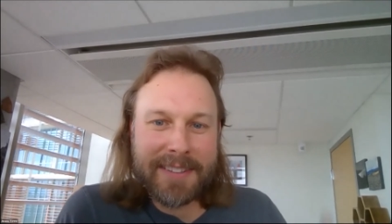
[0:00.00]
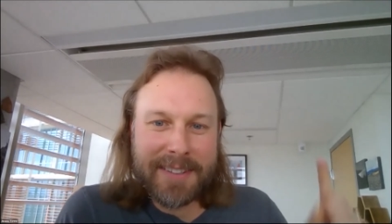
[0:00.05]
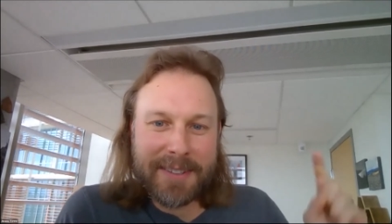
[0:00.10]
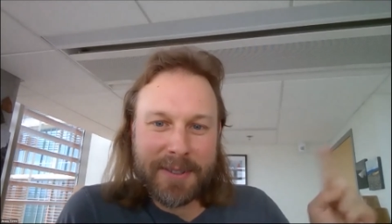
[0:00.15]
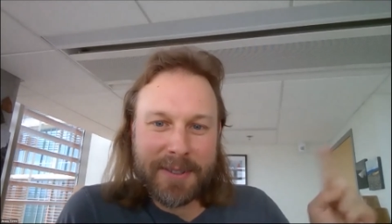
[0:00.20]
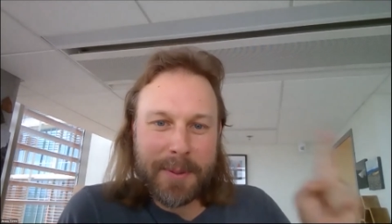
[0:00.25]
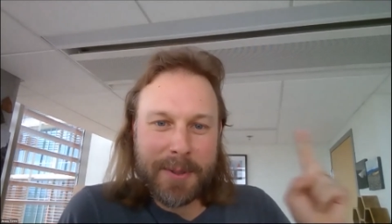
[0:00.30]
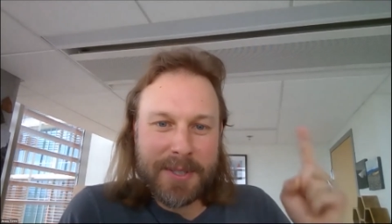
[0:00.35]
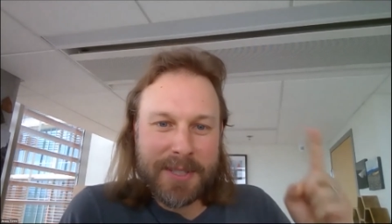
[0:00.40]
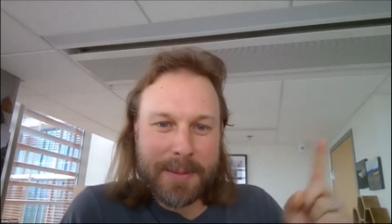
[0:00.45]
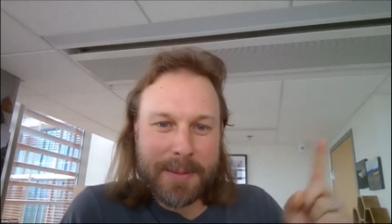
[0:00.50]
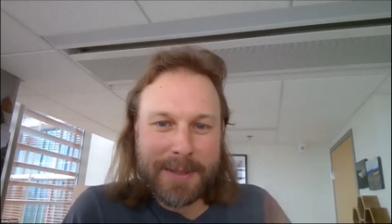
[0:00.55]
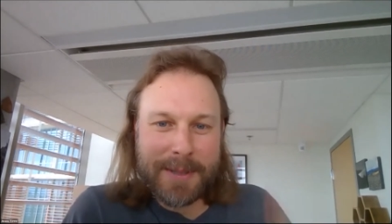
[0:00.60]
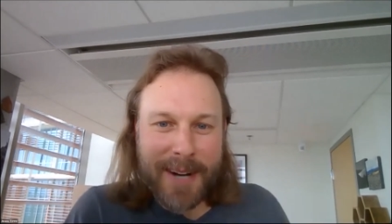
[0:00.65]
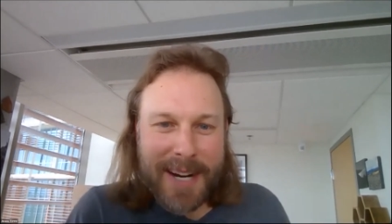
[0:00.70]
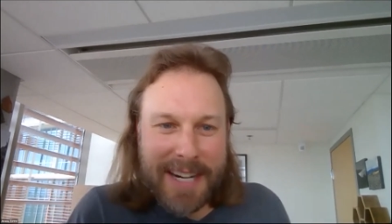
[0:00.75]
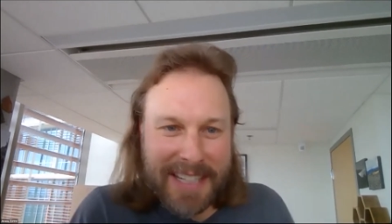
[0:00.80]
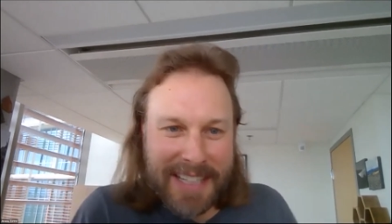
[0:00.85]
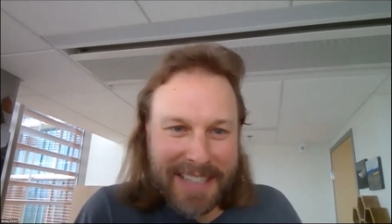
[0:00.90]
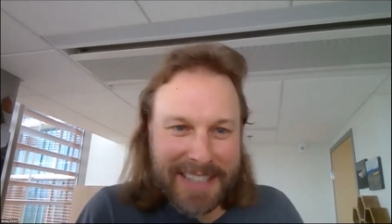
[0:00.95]
you're supposed to be
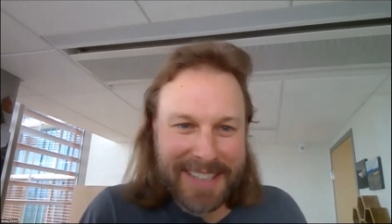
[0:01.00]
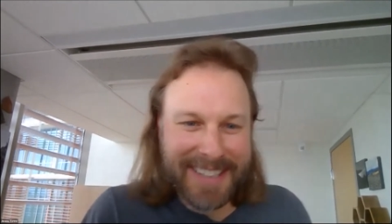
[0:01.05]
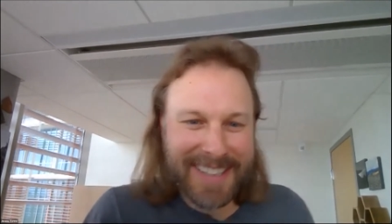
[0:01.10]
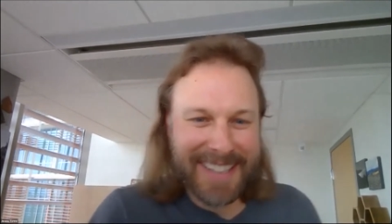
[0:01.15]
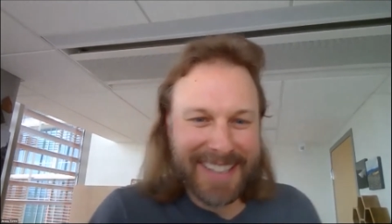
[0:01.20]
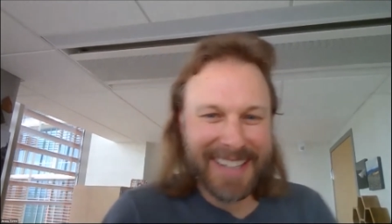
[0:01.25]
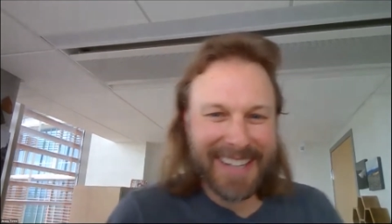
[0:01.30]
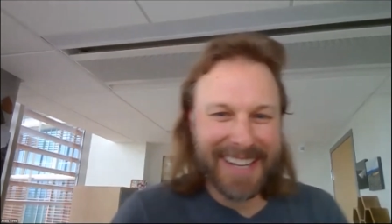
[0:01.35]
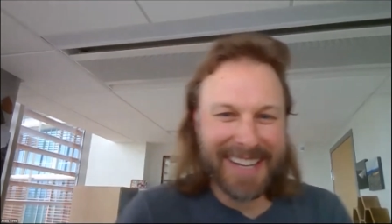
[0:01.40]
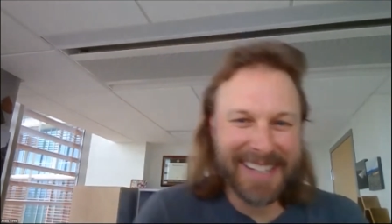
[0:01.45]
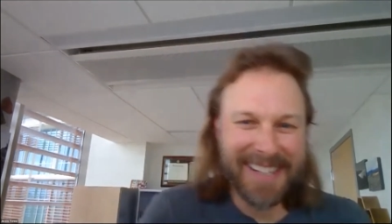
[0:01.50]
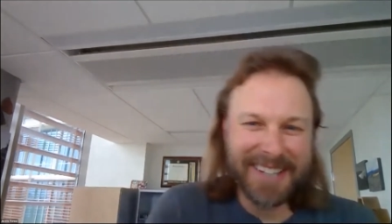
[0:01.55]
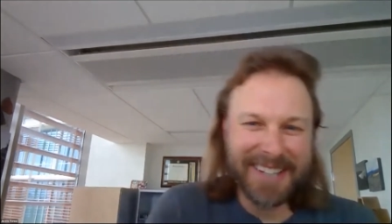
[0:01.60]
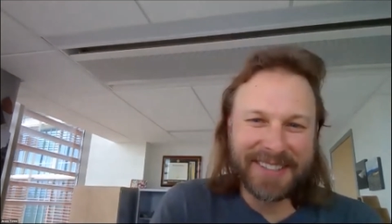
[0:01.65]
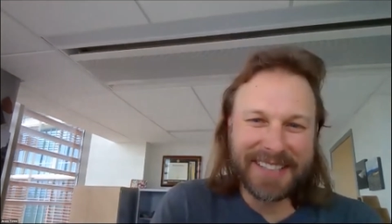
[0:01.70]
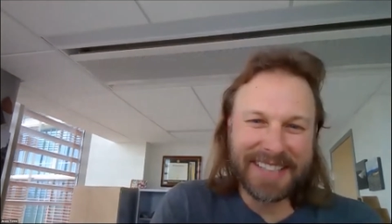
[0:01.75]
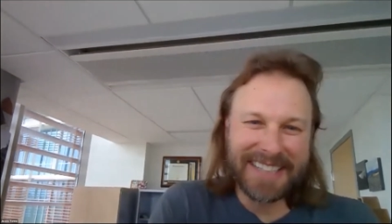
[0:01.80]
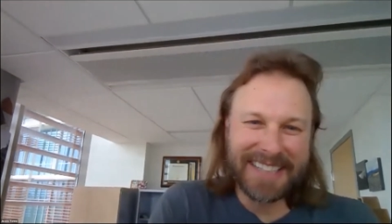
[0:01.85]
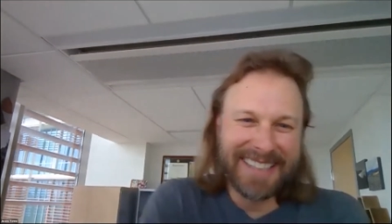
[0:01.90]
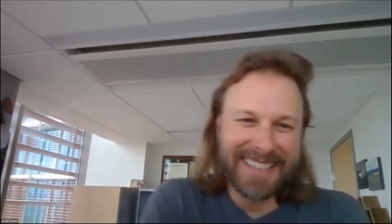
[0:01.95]
writing, get
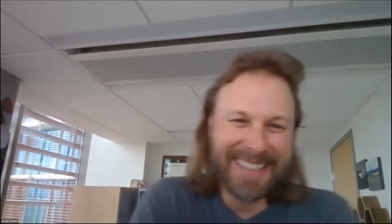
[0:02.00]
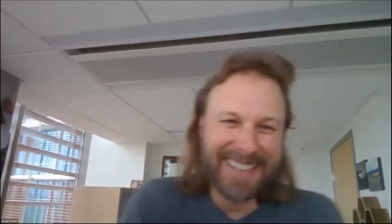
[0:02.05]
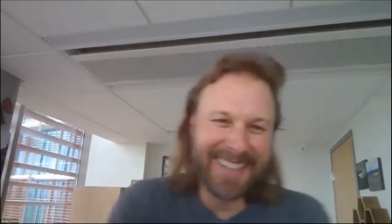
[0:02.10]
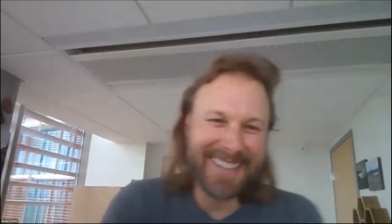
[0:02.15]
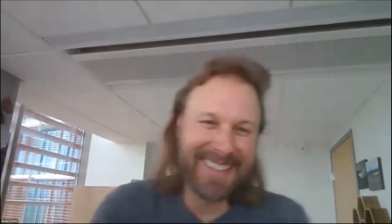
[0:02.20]
going.